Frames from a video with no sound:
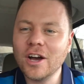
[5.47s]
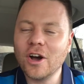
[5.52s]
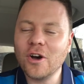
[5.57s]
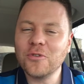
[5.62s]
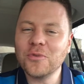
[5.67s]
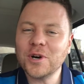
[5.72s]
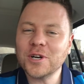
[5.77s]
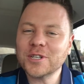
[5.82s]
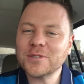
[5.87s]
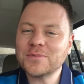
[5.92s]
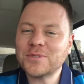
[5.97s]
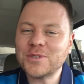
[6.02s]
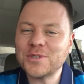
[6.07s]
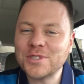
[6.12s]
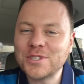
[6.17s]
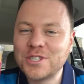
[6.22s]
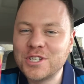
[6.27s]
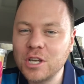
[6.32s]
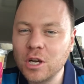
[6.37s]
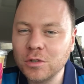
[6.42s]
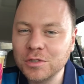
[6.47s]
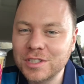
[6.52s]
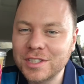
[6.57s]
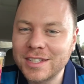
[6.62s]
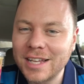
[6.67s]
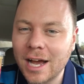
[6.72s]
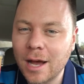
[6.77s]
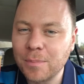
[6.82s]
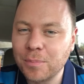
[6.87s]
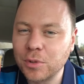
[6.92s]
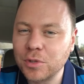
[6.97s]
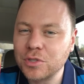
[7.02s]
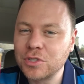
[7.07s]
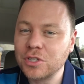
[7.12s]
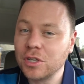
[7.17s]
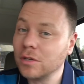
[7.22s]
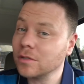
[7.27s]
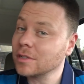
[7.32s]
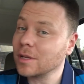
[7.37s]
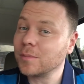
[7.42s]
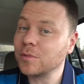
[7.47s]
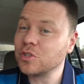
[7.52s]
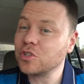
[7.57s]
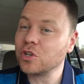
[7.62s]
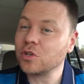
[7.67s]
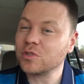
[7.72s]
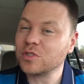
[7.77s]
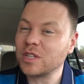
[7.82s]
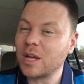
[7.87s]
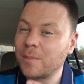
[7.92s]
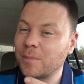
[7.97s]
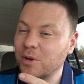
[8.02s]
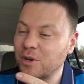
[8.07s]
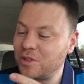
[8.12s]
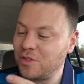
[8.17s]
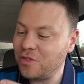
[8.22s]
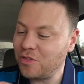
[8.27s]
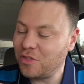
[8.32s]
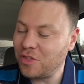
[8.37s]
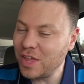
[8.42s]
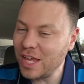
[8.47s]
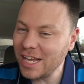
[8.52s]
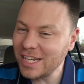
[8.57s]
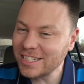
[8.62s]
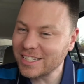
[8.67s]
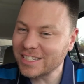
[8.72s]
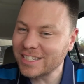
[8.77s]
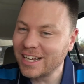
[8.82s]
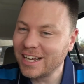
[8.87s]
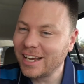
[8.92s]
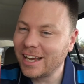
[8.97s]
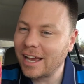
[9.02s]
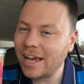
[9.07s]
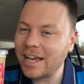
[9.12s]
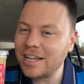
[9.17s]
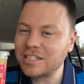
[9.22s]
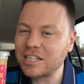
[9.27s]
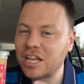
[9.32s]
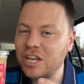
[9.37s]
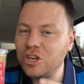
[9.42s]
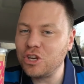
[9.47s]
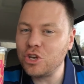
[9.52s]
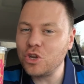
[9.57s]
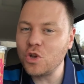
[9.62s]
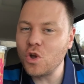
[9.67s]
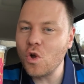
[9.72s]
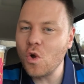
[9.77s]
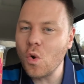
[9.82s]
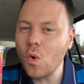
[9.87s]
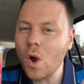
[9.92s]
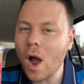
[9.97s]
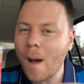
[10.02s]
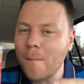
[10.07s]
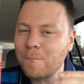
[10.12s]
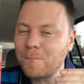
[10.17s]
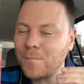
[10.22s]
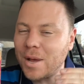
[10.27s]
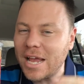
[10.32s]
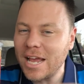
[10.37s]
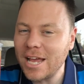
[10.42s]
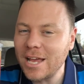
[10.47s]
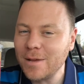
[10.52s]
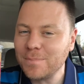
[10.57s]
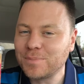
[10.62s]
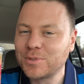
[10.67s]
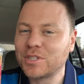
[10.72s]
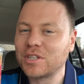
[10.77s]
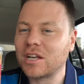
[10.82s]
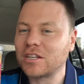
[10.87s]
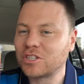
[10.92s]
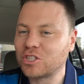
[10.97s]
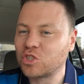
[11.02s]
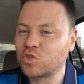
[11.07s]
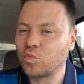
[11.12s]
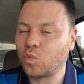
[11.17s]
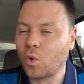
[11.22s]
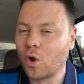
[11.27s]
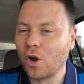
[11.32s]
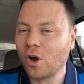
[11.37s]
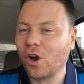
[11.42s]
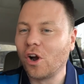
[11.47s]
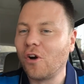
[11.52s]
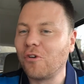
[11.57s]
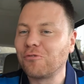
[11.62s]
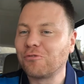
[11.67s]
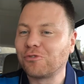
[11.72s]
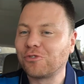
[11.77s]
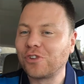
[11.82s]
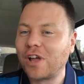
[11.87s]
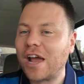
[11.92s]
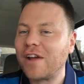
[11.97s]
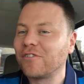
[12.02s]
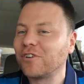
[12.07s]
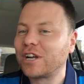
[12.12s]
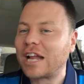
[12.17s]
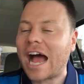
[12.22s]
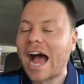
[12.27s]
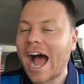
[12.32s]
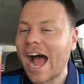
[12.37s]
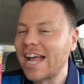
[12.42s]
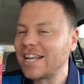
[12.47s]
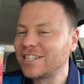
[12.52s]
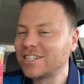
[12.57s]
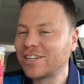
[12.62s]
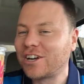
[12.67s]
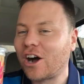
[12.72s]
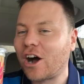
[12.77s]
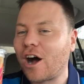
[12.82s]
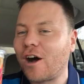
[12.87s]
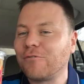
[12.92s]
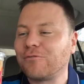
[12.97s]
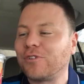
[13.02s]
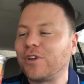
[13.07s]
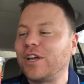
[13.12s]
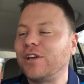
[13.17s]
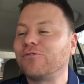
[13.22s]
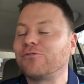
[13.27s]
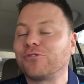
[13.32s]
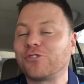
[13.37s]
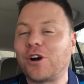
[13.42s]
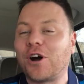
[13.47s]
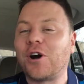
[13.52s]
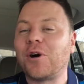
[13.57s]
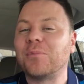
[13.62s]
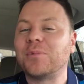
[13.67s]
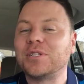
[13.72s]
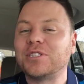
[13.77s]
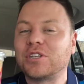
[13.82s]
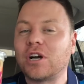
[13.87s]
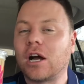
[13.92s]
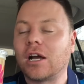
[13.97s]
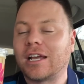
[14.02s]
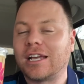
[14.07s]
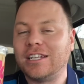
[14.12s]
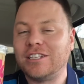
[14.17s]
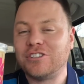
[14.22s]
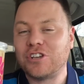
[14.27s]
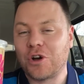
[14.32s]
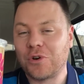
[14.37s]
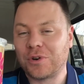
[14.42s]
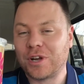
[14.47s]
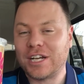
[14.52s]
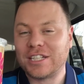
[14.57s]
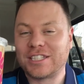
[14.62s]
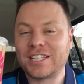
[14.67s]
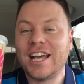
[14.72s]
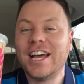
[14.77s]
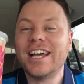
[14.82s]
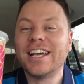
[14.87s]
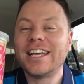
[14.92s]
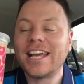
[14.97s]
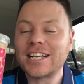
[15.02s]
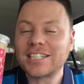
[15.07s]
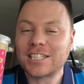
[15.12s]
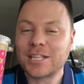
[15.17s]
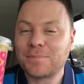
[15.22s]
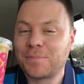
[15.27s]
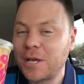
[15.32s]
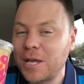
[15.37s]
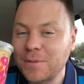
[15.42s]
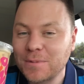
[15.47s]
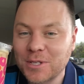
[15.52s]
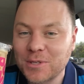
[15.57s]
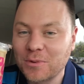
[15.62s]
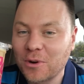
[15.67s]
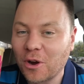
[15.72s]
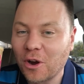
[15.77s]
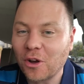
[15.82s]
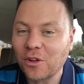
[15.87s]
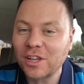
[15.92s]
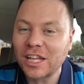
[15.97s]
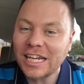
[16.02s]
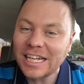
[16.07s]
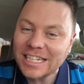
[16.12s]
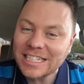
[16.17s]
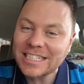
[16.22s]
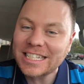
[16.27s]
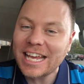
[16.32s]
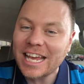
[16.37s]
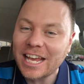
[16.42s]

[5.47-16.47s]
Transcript: y'all, welcome to the Showstopper Shows. I'm the Showstopper, and this is a new Peeps Swirl flavored iced coffee from Dunkin' Donuts. Yes, the Peeps Swirl is